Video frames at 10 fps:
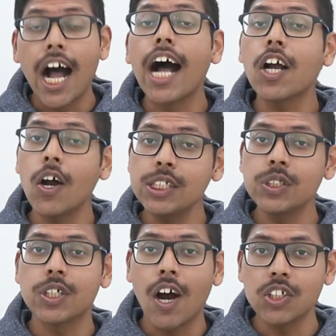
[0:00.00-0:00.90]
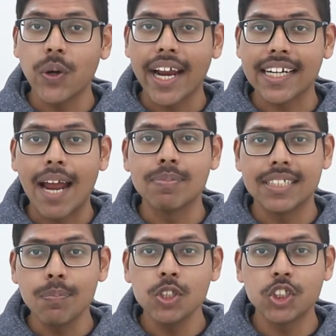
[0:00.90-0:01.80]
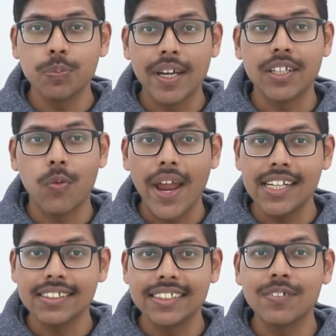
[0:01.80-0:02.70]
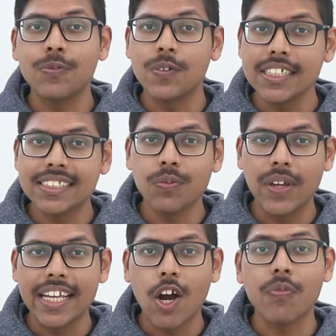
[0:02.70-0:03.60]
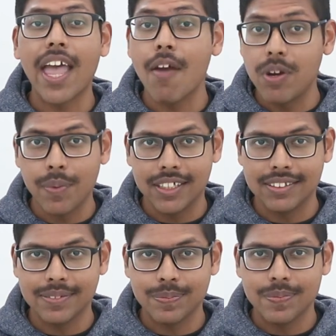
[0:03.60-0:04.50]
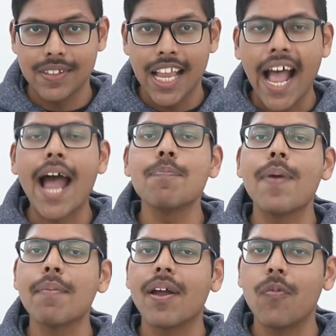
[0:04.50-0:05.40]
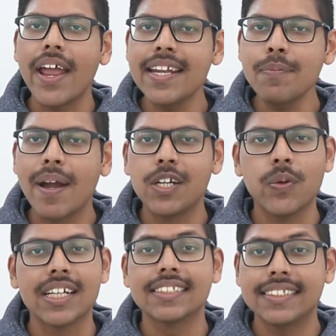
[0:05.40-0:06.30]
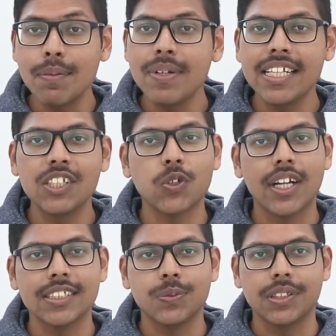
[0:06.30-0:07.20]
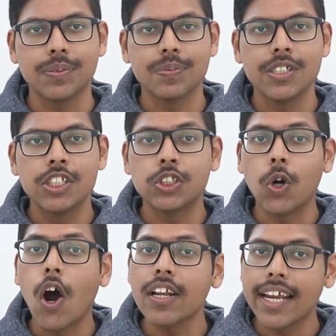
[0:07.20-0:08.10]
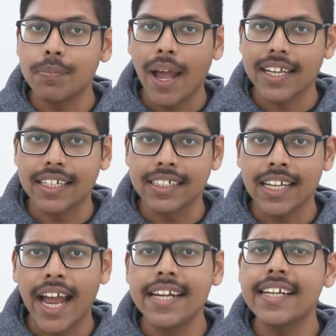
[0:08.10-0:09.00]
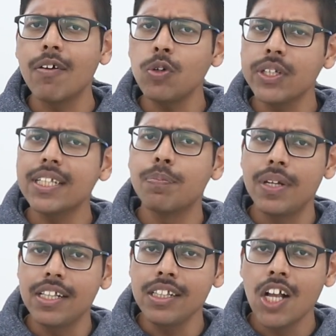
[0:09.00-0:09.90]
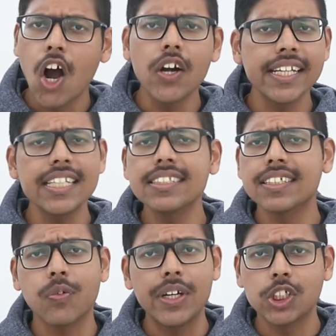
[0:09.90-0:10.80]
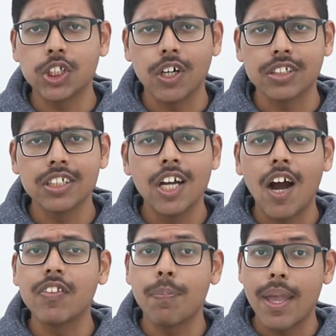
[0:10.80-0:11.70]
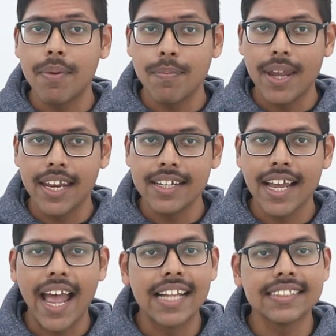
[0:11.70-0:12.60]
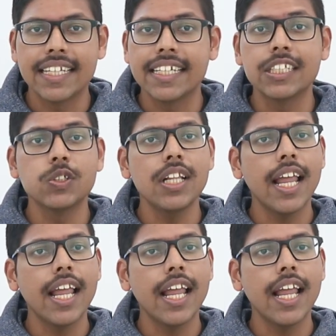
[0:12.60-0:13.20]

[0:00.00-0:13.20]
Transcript: According to the contract, I'm supposed to pay the rent in the first week of every month. I pay my rent by doing a simple e-transfer through online banking and downloading the bill or taking a screenshot of the payment made and sending it to the